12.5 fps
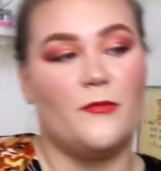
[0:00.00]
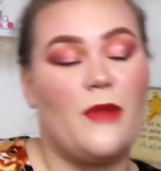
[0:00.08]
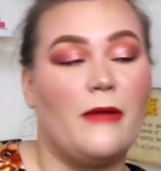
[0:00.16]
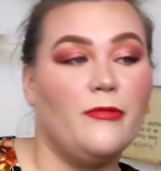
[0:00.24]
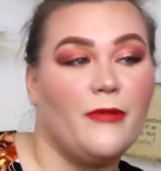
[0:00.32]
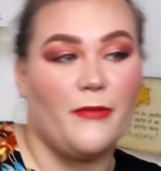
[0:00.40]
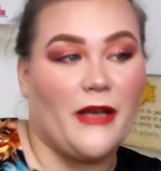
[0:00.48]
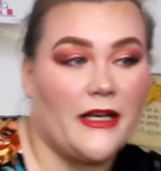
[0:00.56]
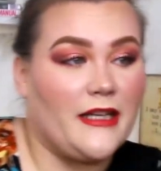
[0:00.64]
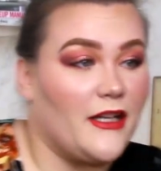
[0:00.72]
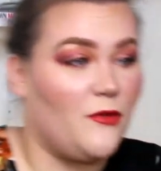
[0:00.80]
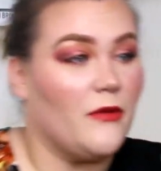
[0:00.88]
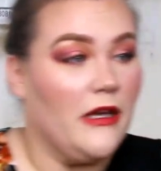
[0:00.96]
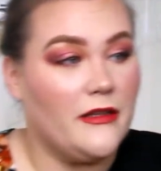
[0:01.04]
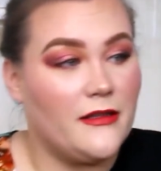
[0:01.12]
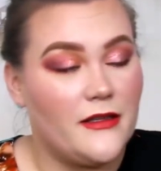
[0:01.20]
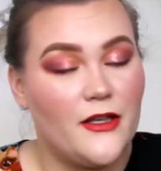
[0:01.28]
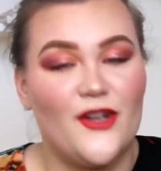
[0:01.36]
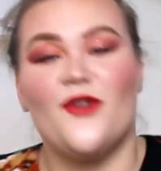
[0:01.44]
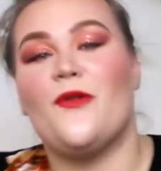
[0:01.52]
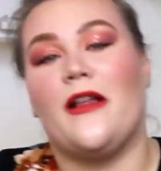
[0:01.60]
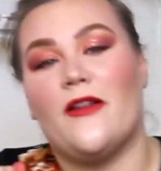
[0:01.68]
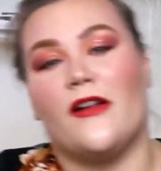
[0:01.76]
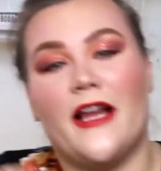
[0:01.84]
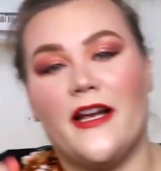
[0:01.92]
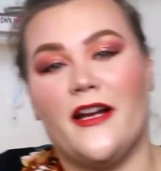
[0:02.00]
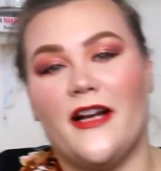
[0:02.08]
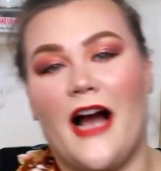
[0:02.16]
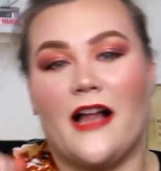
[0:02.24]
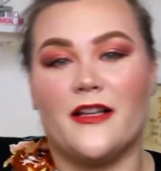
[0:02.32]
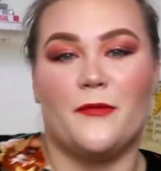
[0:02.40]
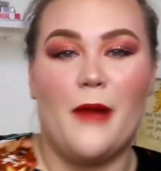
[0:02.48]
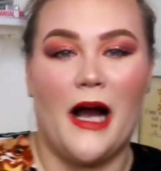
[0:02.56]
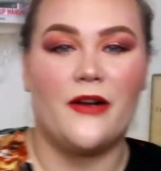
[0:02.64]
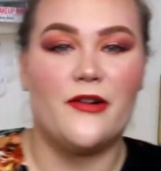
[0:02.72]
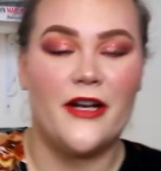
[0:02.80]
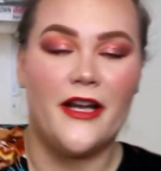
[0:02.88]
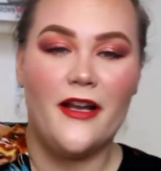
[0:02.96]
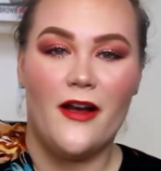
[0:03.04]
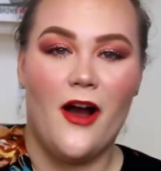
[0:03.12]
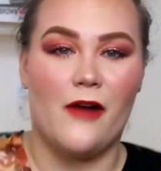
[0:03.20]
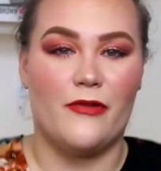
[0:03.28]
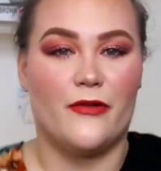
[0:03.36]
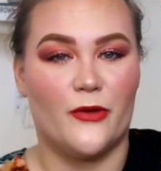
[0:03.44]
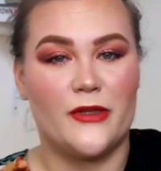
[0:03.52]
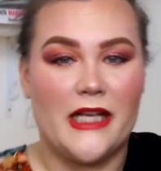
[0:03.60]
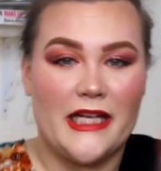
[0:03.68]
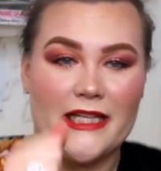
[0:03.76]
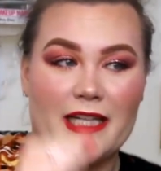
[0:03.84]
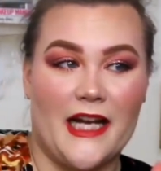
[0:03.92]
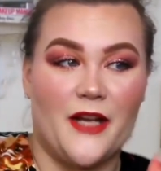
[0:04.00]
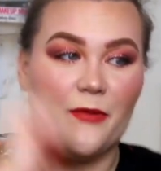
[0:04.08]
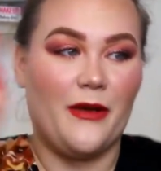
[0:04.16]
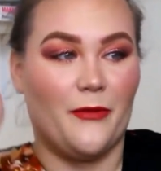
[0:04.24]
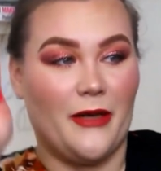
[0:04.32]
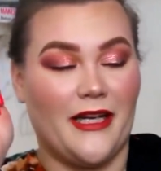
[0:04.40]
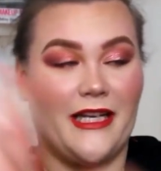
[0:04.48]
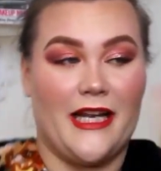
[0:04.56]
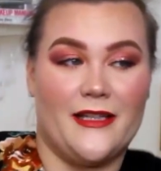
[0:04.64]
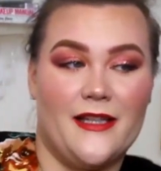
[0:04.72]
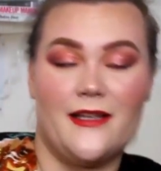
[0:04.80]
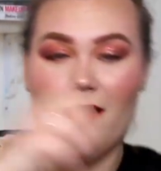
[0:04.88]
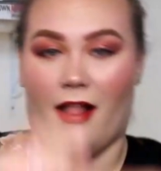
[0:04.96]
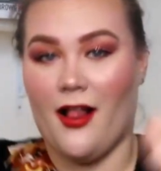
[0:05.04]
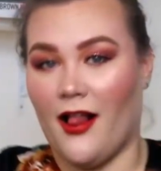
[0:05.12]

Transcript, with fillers: Probably because I do this. You know who I look like? Colin Mochrie off of Whose Line Is It Anyway when he dances?